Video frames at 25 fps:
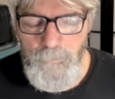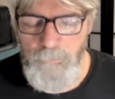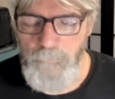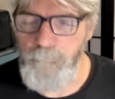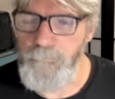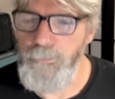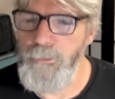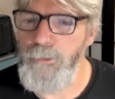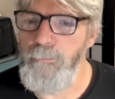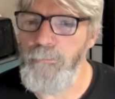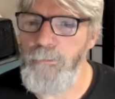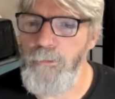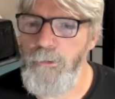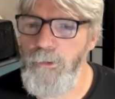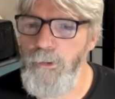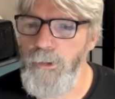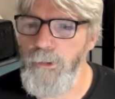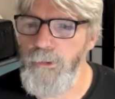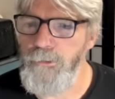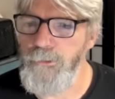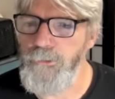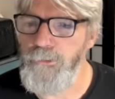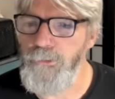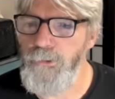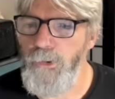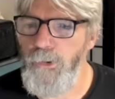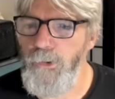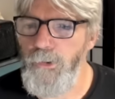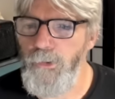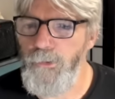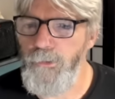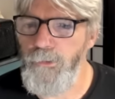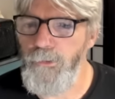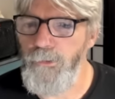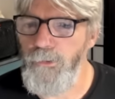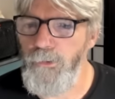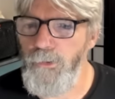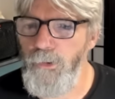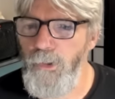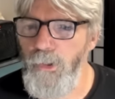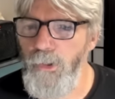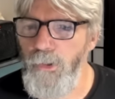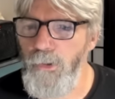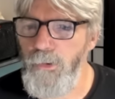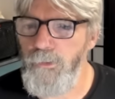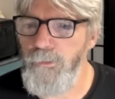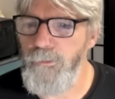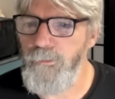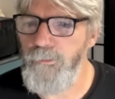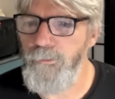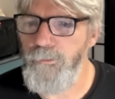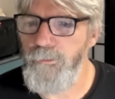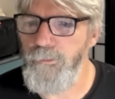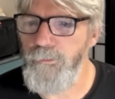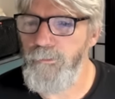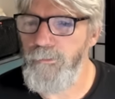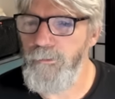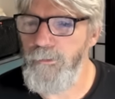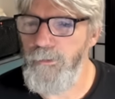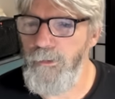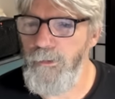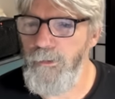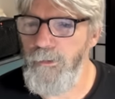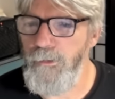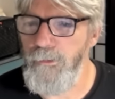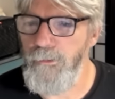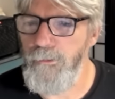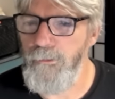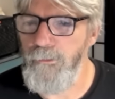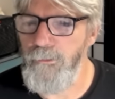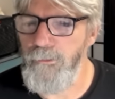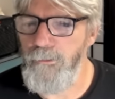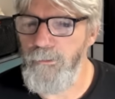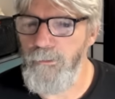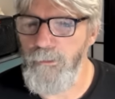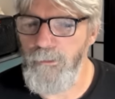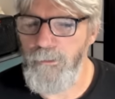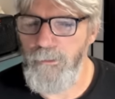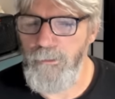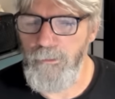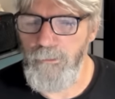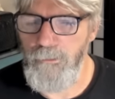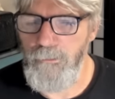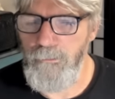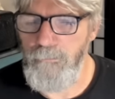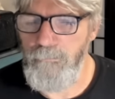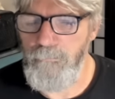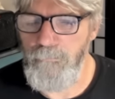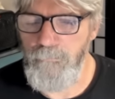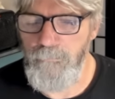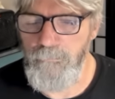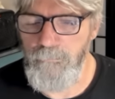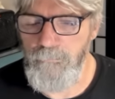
people like John Knox and um,